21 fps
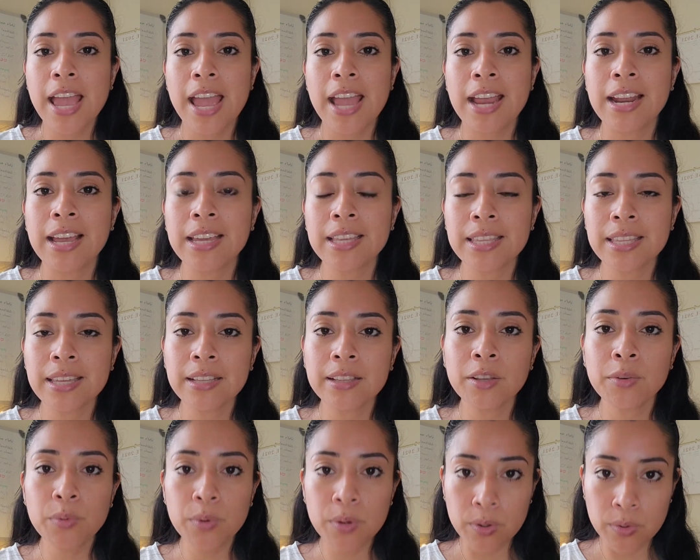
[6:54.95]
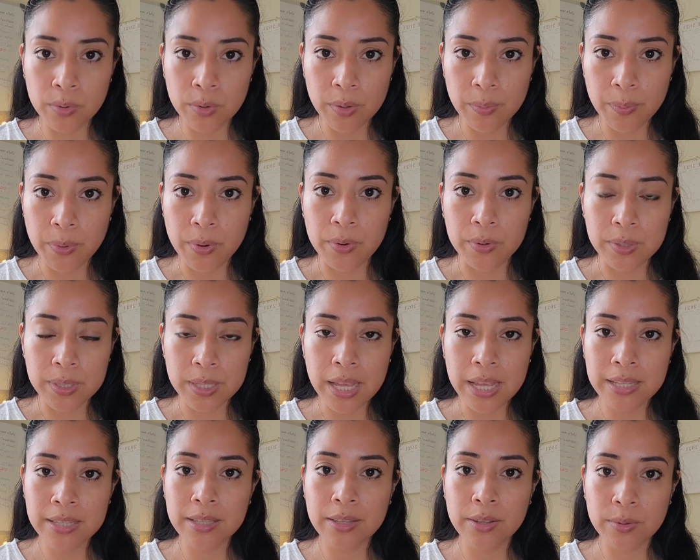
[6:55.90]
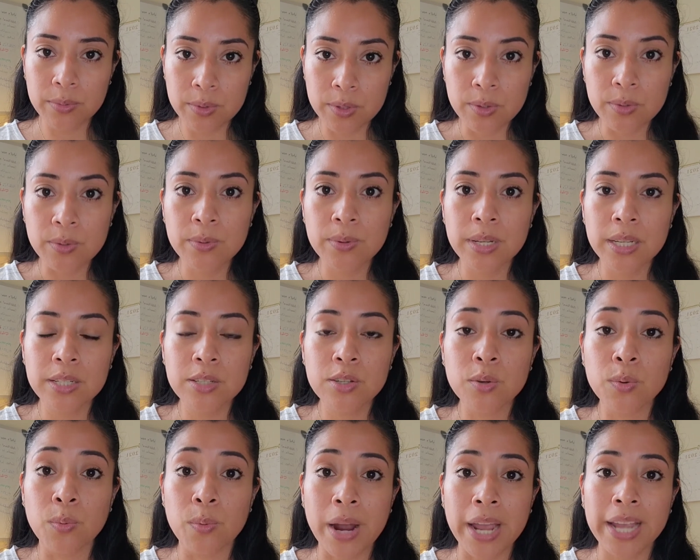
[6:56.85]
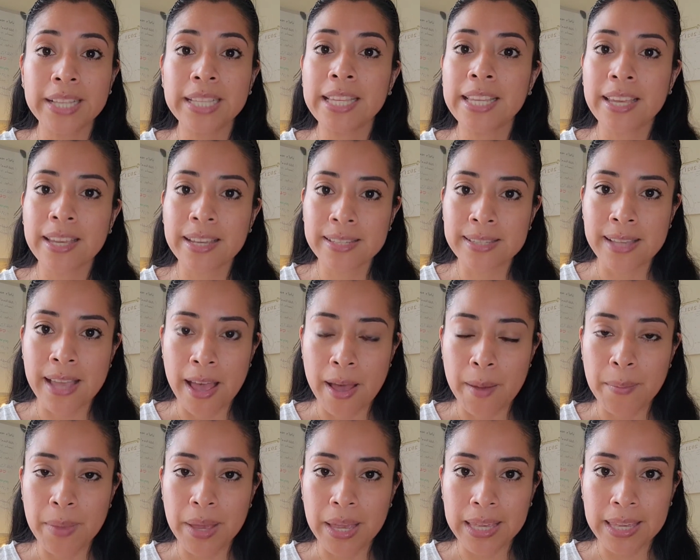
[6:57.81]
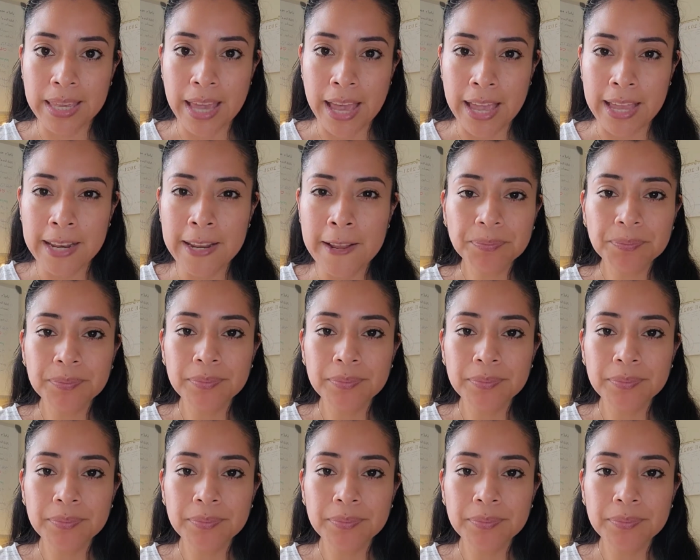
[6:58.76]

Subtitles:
And I think the renewal process, you do need to write the exam again.